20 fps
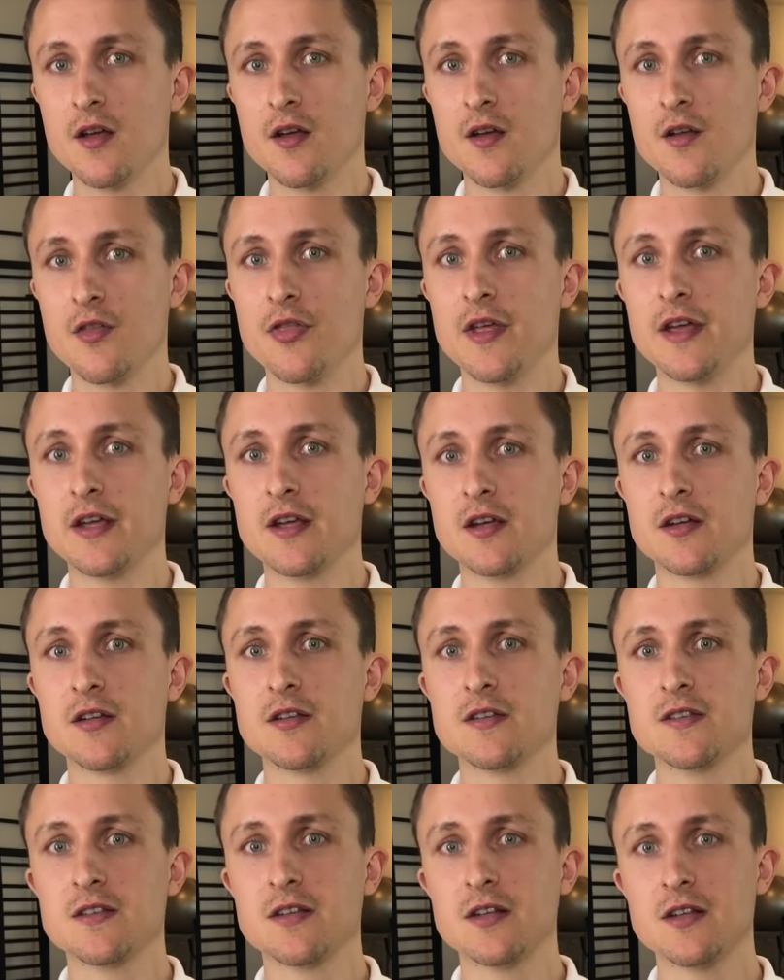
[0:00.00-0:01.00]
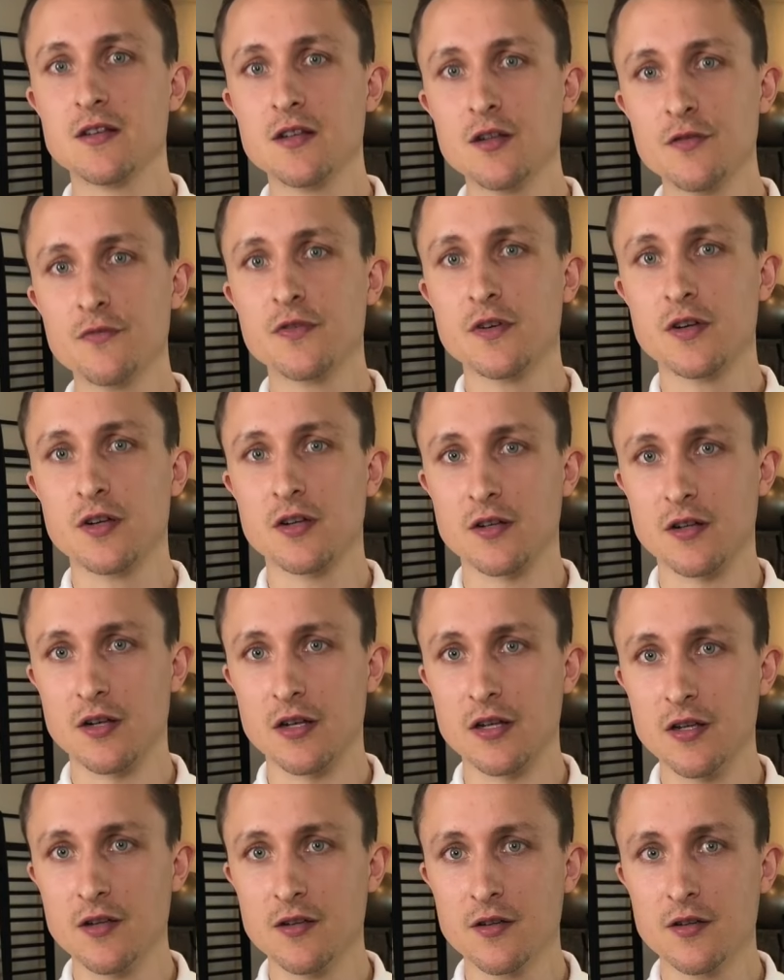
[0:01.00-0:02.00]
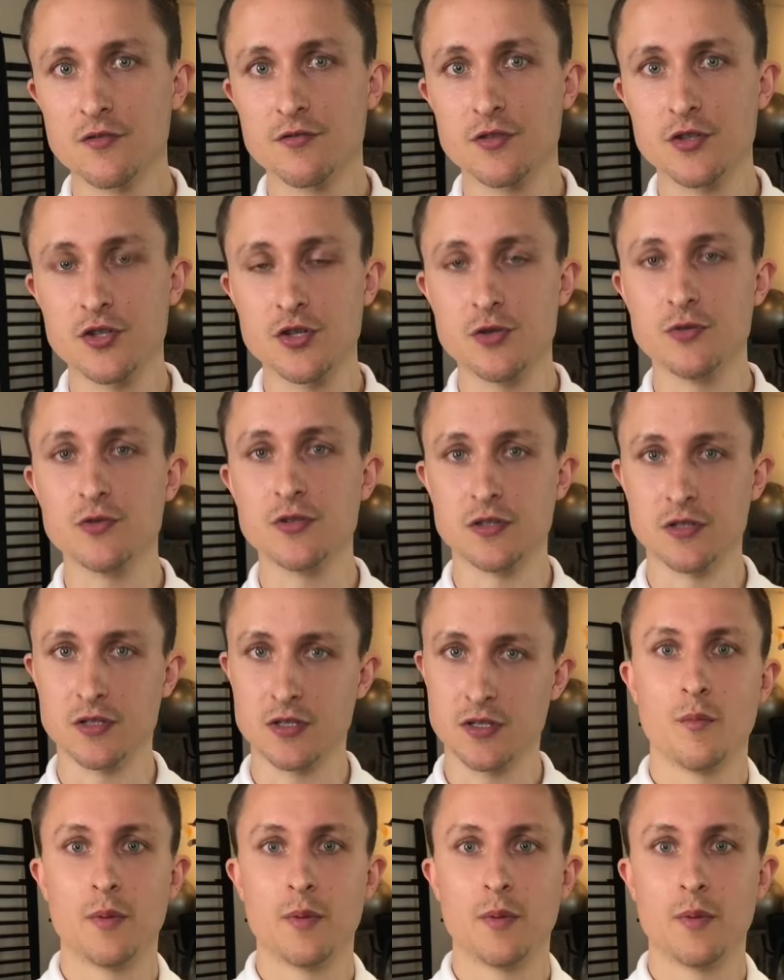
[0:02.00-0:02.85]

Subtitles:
they can significantly reduce it.